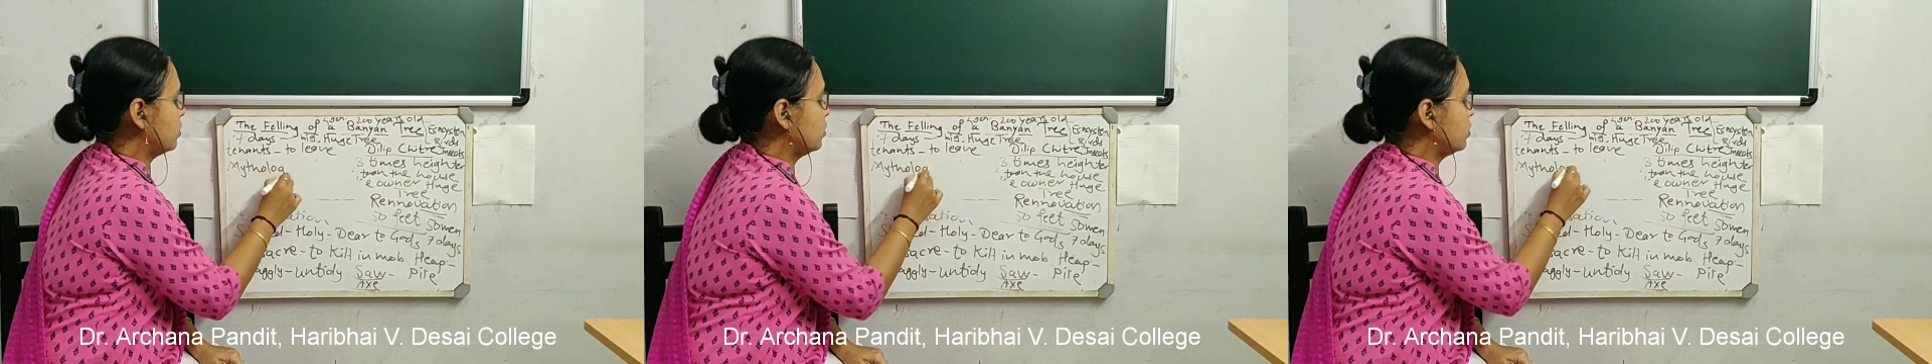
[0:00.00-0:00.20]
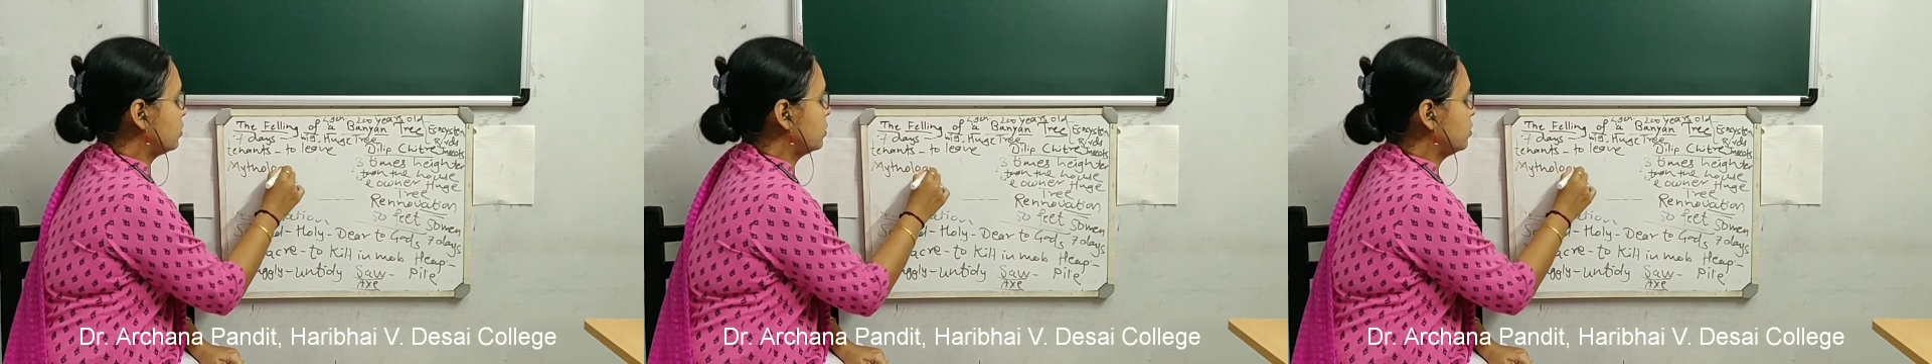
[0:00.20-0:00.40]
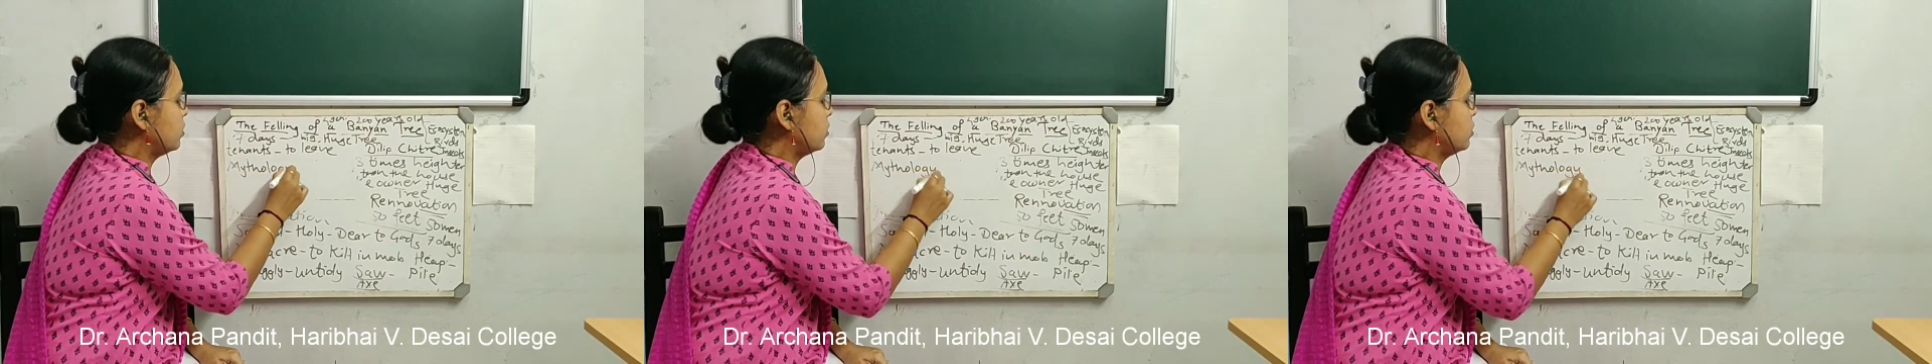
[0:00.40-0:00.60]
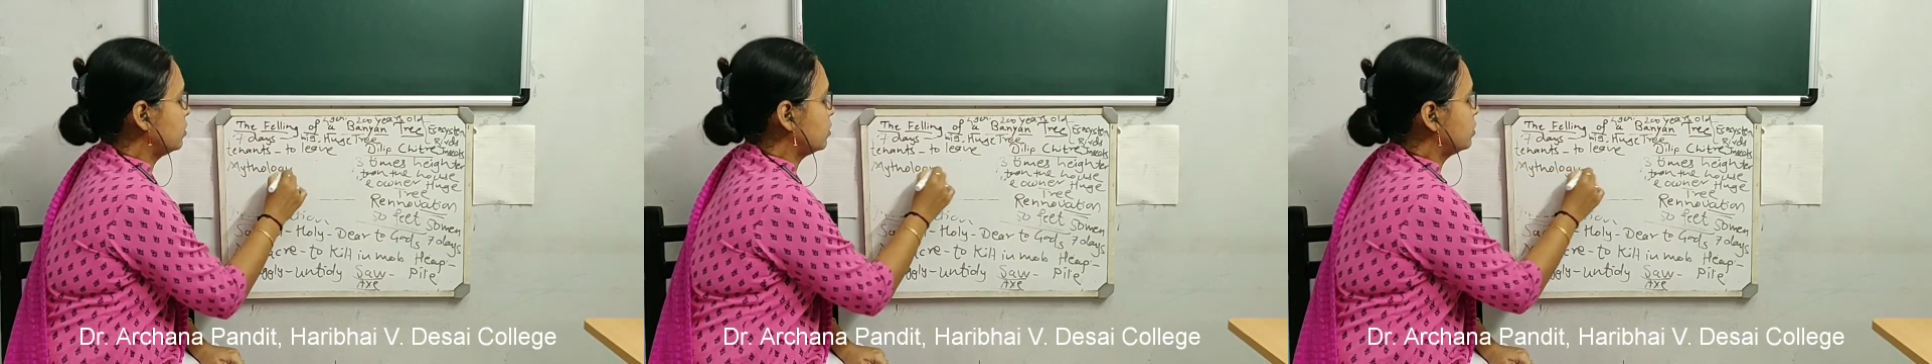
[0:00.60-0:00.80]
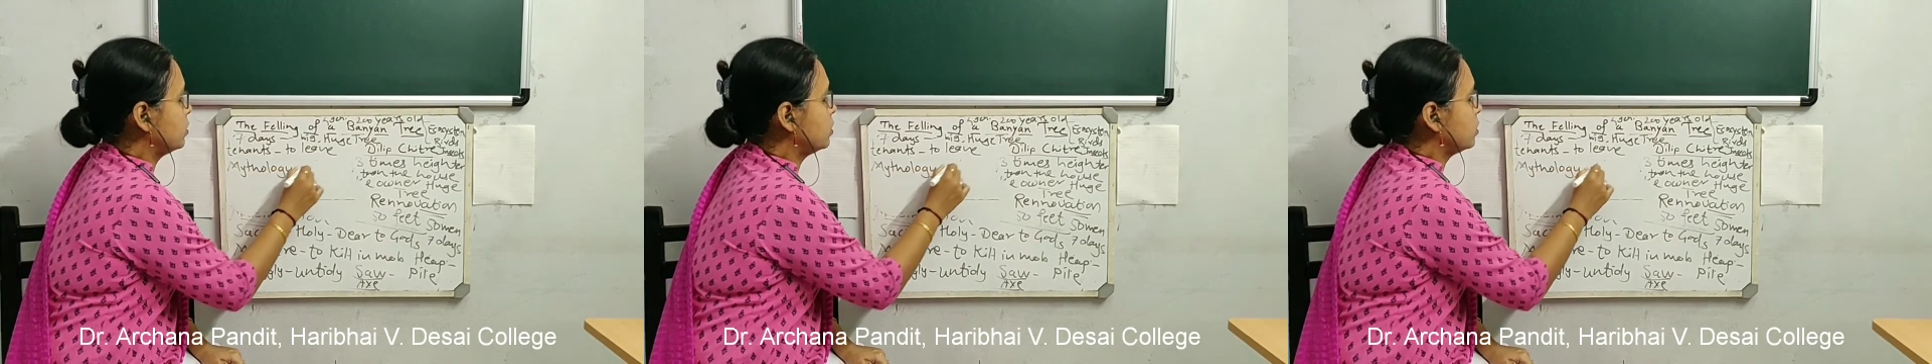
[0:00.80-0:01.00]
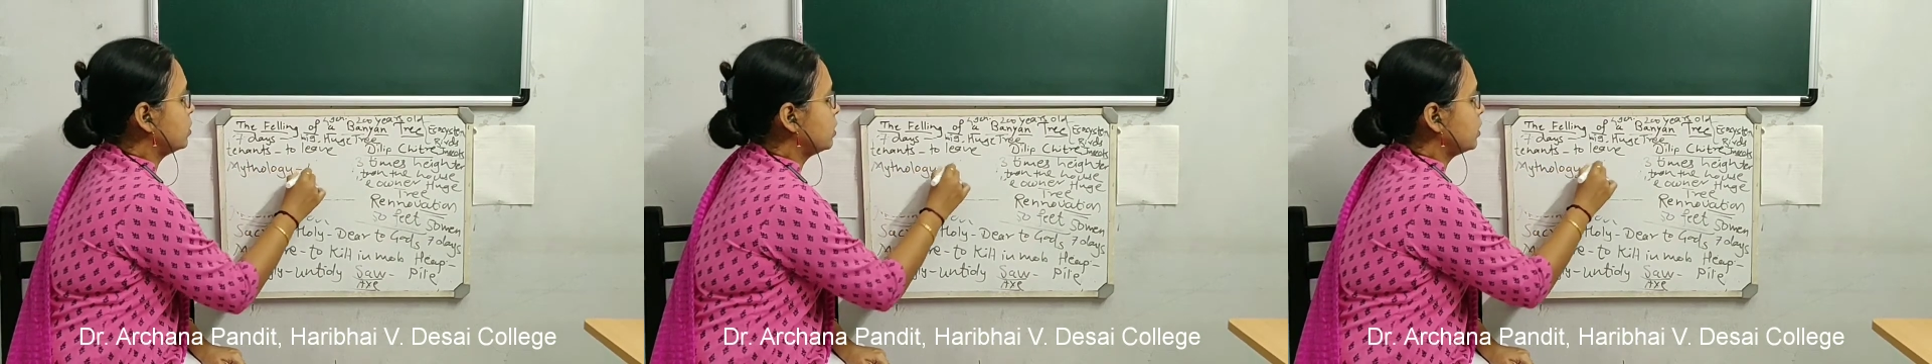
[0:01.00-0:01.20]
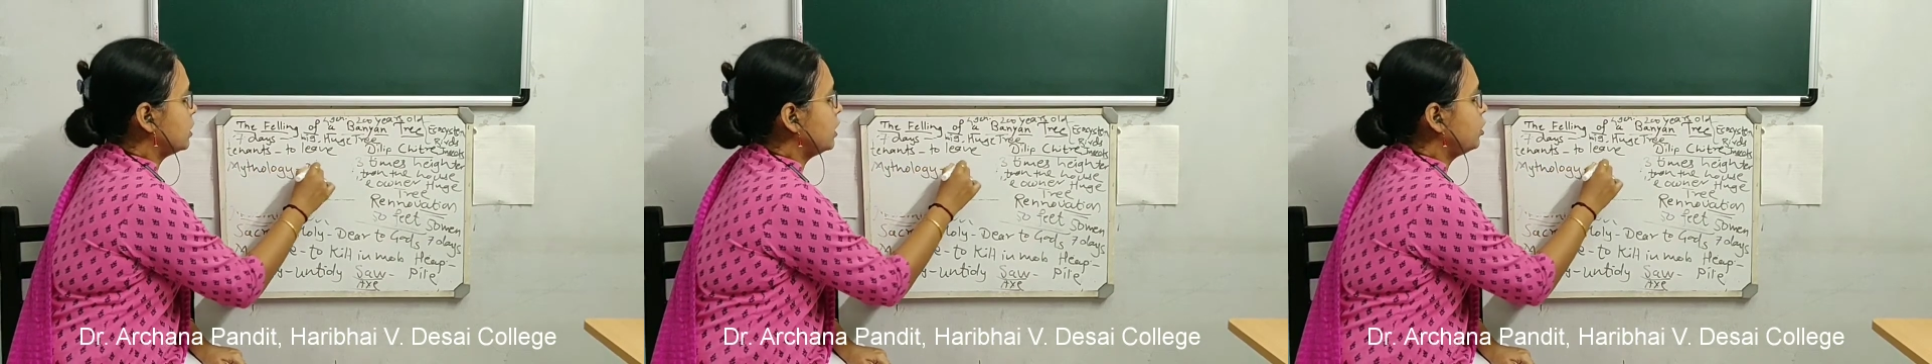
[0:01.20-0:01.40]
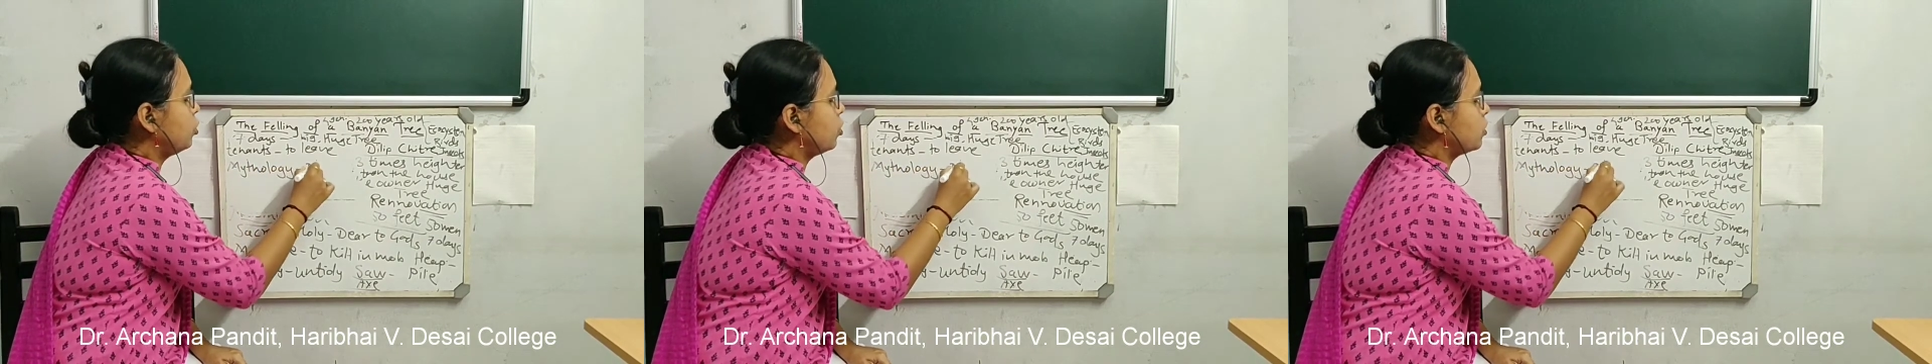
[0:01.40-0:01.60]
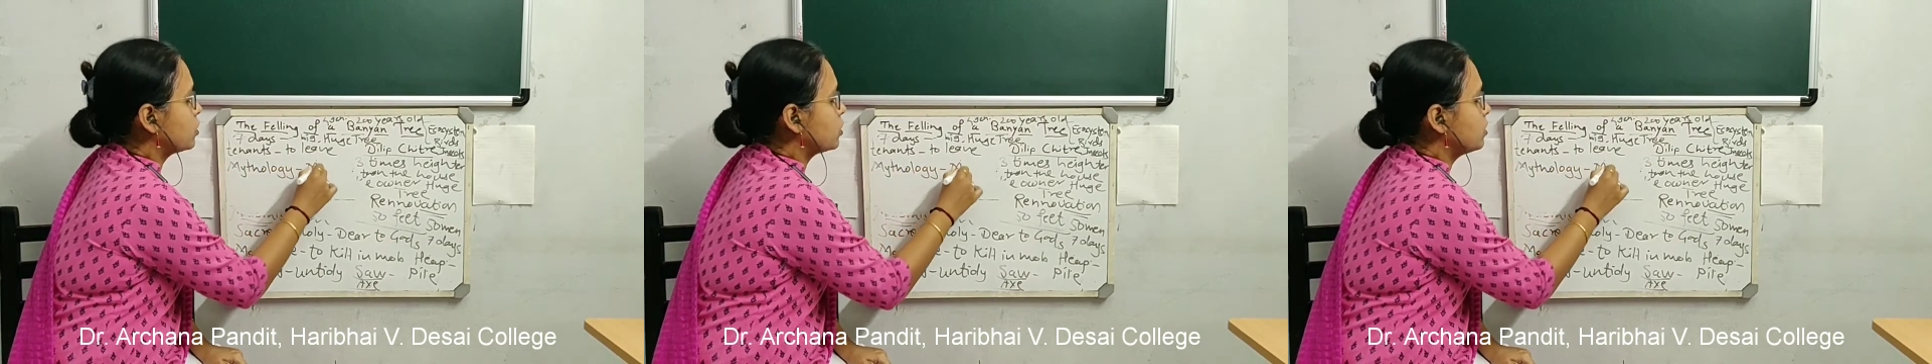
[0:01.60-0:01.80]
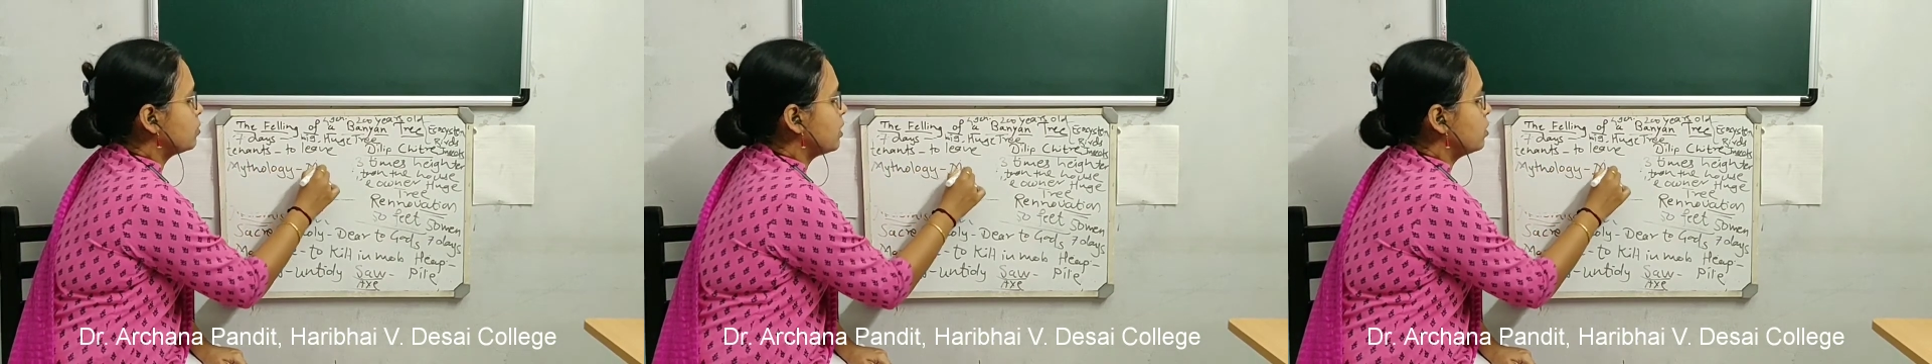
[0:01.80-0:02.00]
It talks about
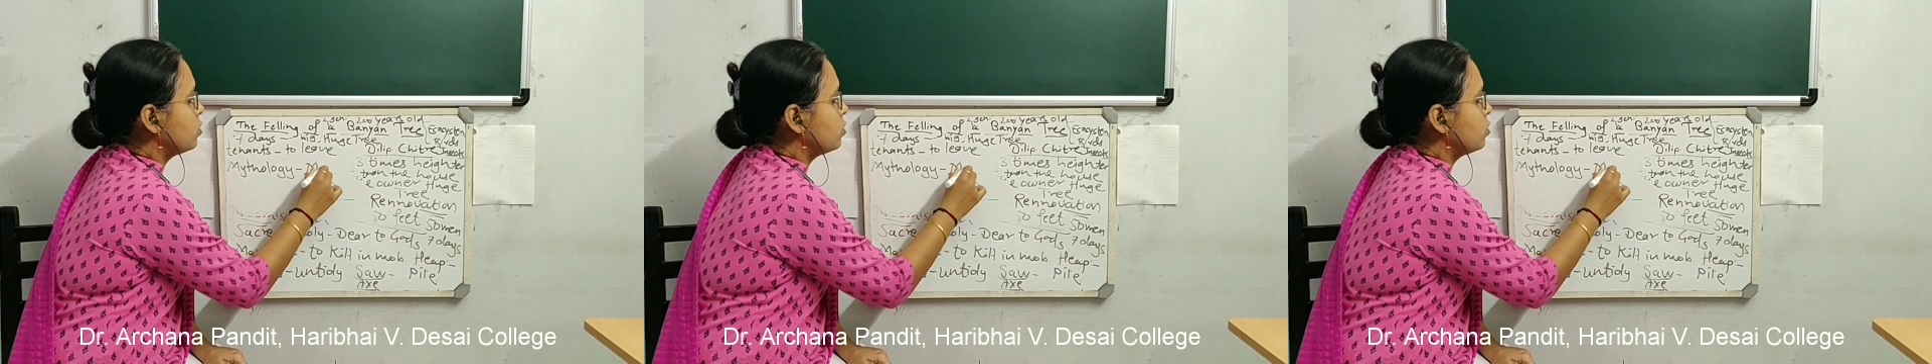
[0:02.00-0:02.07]
myths.